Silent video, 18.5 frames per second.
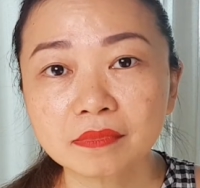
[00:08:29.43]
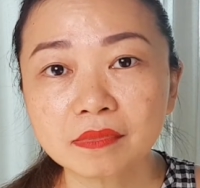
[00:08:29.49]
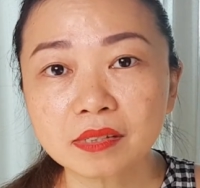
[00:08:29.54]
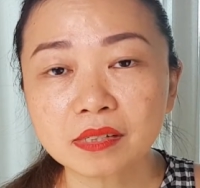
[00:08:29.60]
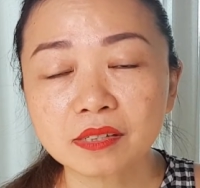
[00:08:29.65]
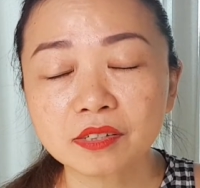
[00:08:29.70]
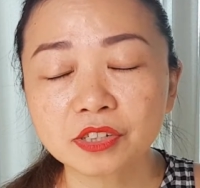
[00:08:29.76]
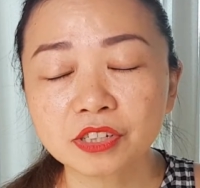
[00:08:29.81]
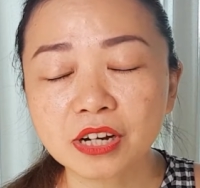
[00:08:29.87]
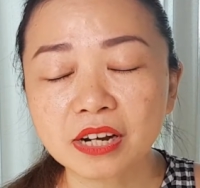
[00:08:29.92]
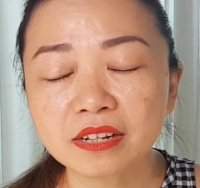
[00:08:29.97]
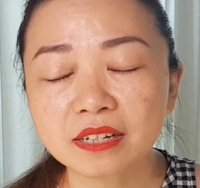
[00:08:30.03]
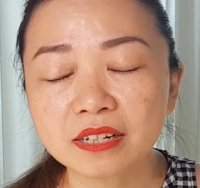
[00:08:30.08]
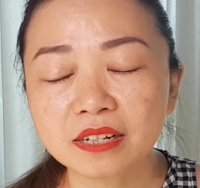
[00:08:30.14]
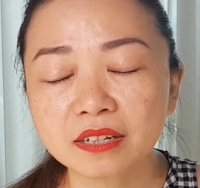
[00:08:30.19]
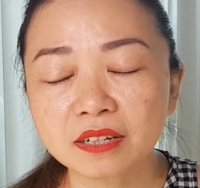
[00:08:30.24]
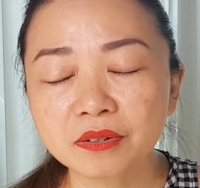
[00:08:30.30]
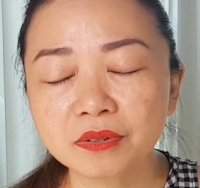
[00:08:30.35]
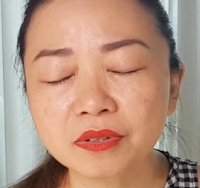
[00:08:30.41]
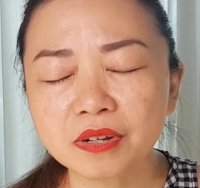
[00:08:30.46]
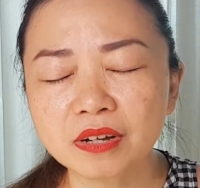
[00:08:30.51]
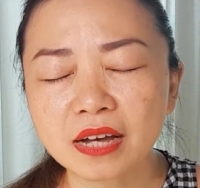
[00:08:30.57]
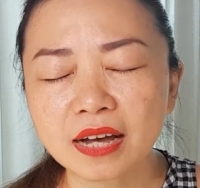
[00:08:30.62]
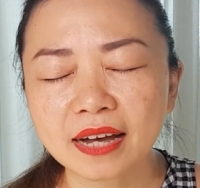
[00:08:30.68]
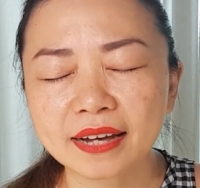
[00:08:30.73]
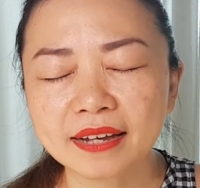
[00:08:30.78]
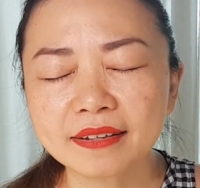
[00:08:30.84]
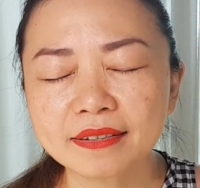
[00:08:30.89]
just gently close your
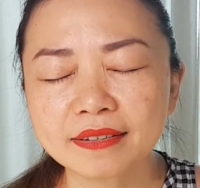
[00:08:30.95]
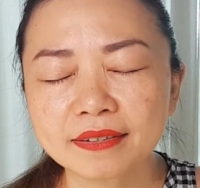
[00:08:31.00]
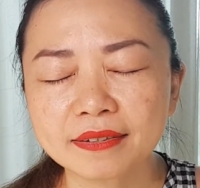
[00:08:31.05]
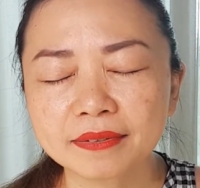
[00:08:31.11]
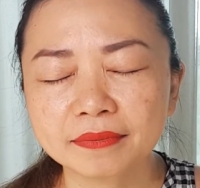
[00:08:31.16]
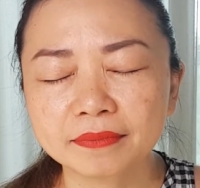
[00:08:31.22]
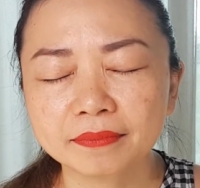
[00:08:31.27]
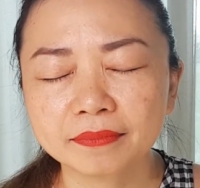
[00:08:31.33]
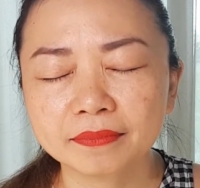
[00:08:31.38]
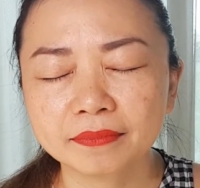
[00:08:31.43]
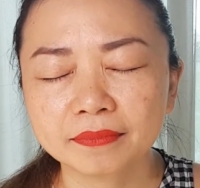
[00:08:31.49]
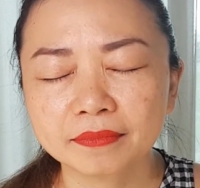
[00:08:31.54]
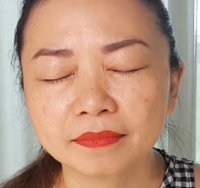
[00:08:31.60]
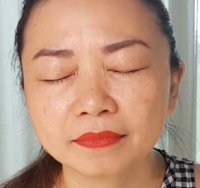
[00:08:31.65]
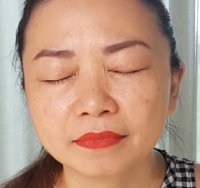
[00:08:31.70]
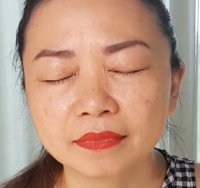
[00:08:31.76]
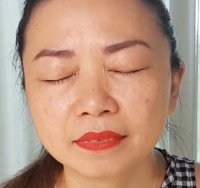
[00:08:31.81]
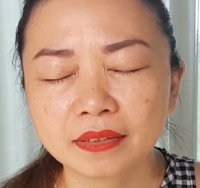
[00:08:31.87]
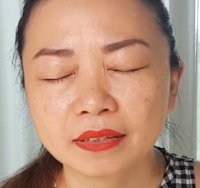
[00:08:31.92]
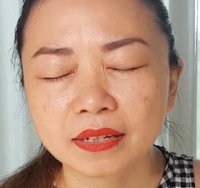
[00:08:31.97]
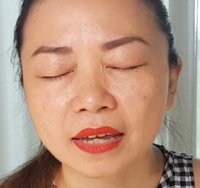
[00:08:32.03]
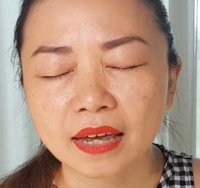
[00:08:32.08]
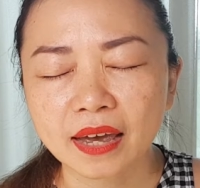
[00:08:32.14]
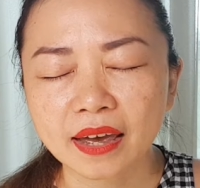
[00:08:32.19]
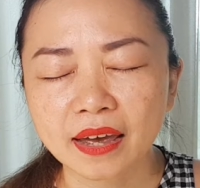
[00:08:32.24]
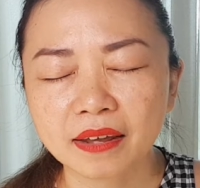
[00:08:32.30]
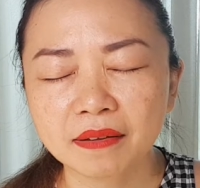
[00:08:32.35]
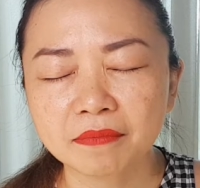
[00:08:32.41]
eyes
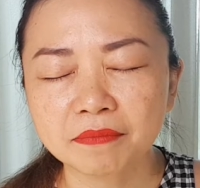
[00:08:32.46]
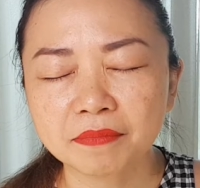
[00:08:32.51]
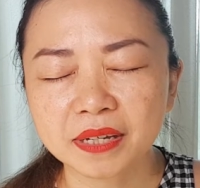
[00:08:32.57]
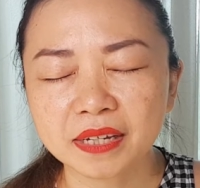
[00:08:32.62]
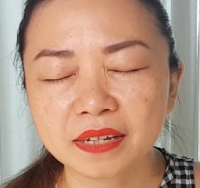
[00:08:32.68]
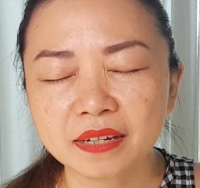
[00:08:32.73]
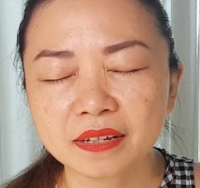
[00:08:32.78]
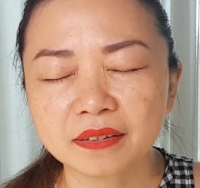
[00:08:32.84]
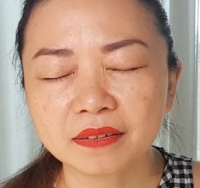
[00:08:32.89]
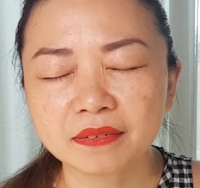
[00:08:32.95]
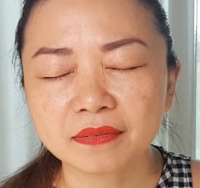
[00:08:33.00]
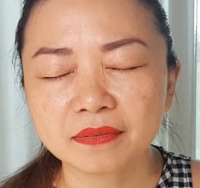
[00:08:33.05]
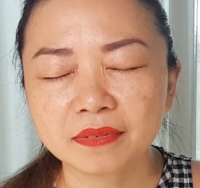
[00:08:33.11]
and begin.